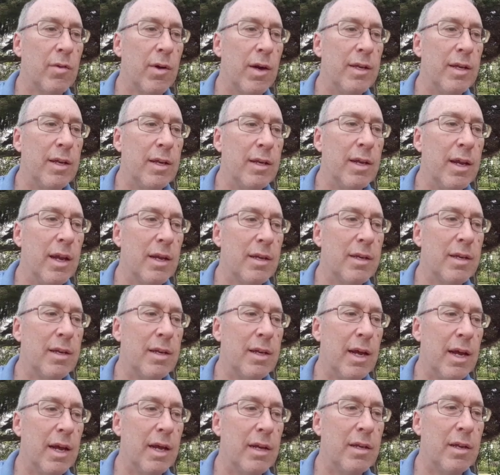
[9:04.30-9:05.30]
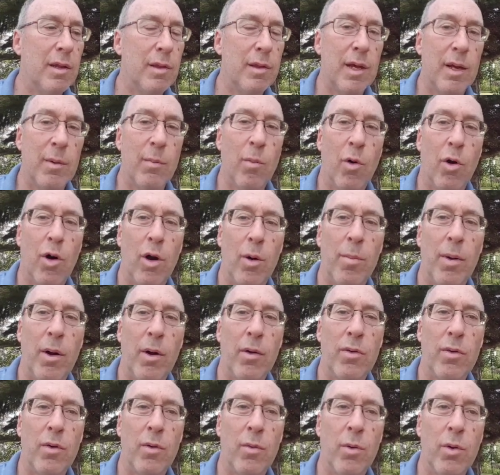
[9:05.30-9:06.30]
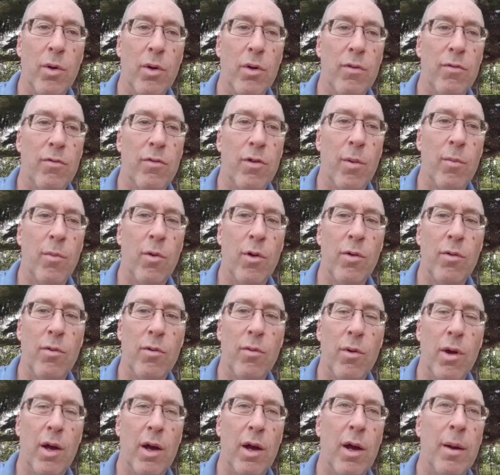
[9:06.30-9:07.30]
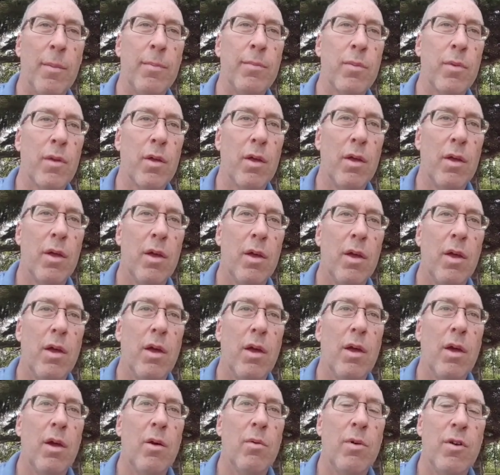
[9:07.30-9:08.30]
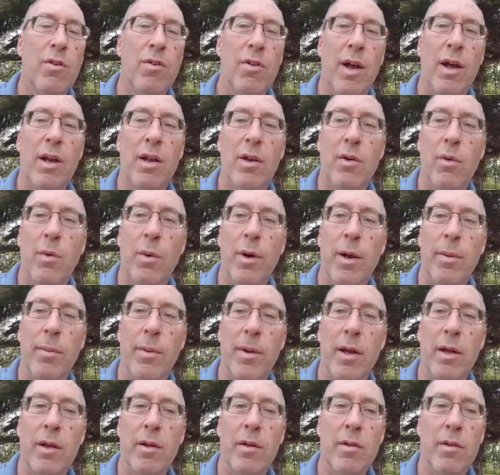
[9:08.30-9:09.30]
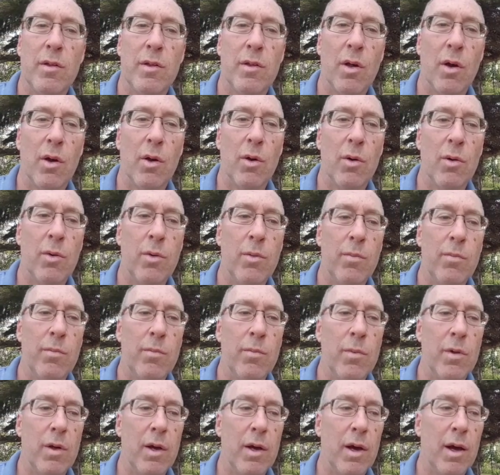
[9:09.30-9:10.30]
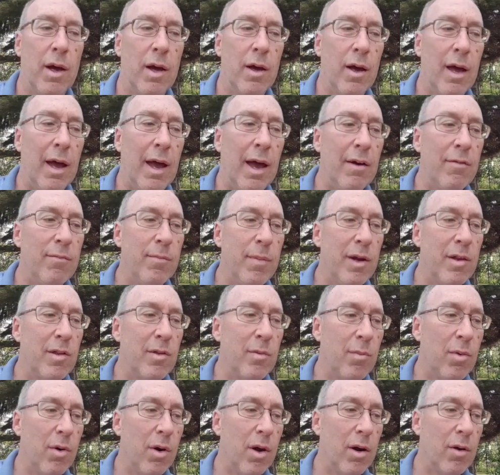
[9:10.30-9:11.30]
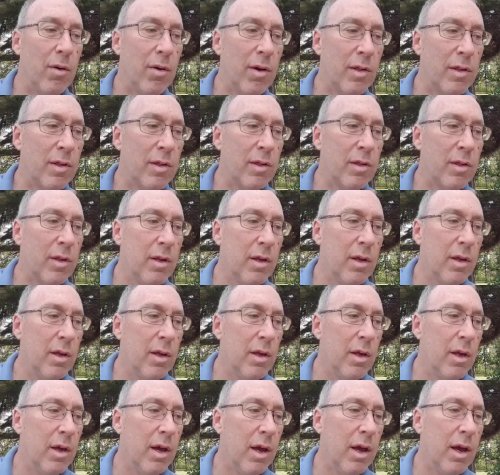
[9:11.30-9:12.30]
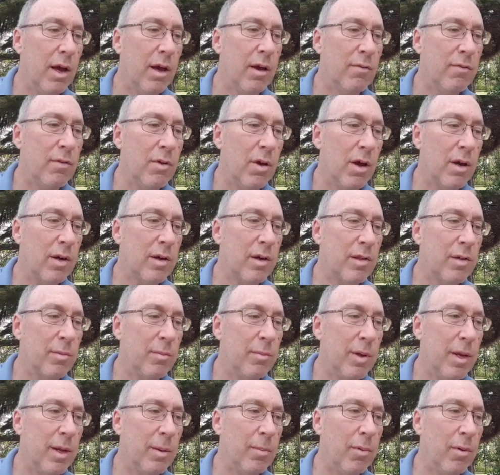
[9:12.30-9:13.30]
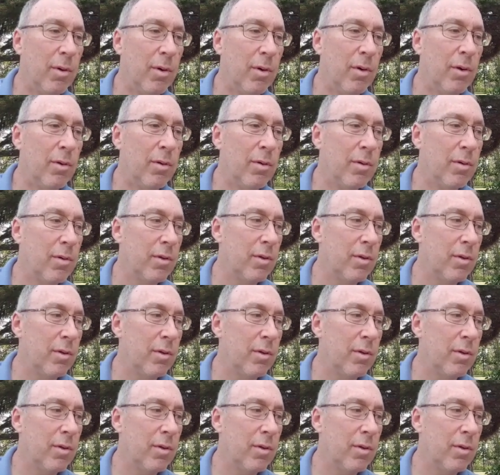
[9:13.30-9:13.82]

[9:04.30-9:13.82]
so I did get today to think more about the route from Regina to Winnipeg. So I have made some progress. I've talked to some people.